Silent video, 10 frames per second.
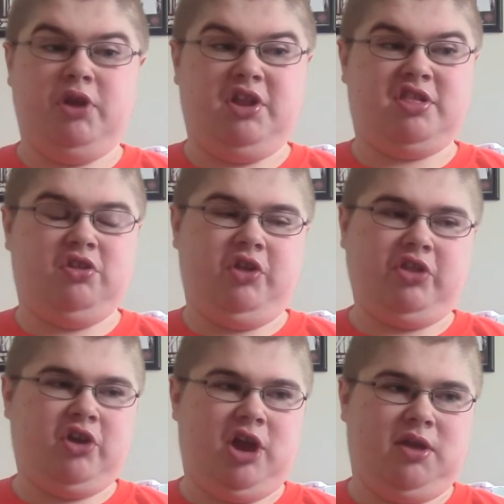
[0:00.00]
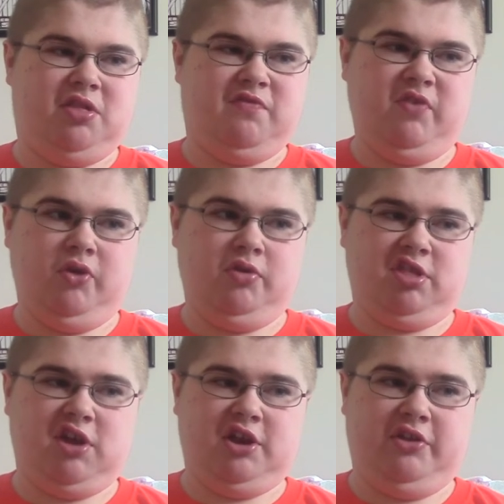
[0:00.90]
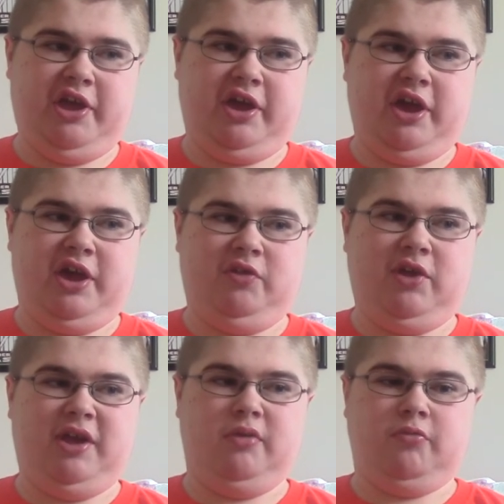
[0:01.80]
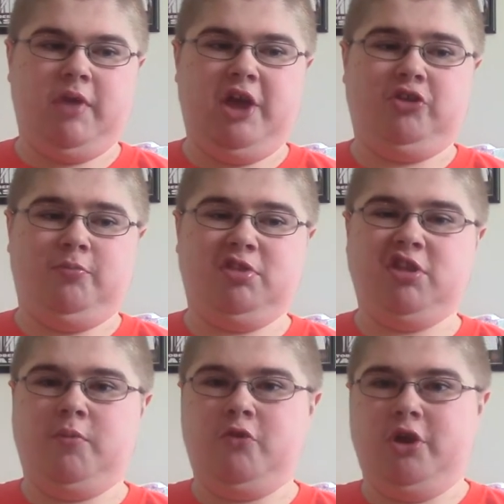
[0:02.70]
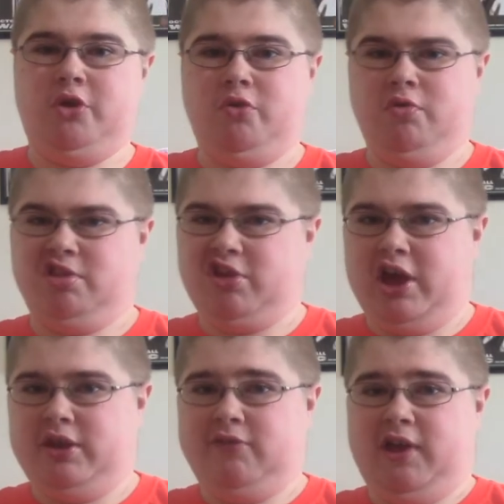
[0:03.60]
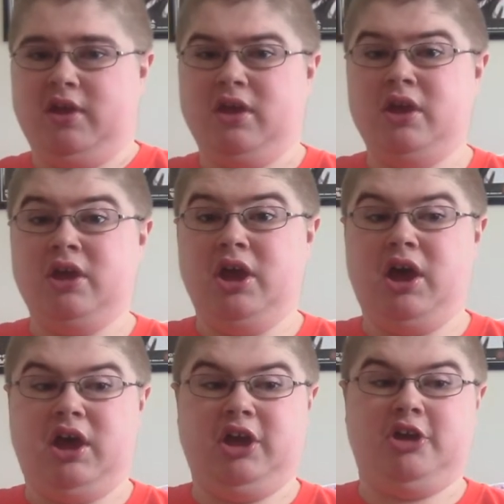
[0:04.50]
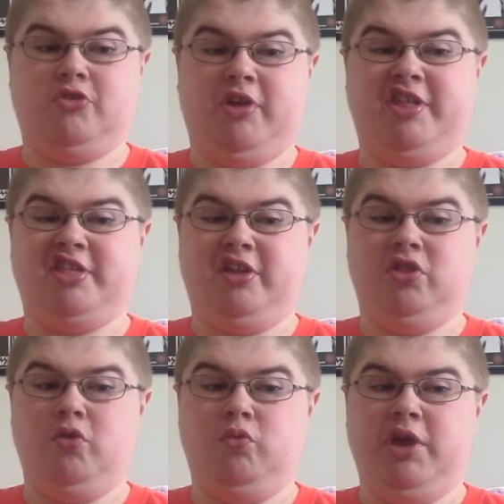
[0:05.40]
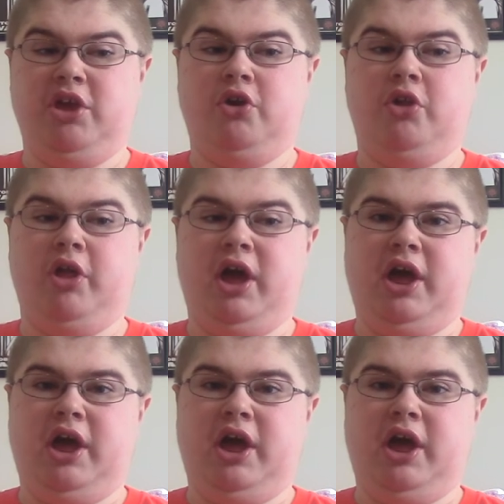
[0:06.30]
still at times feels kind of like that random someone who's kind of like greasing the wheel,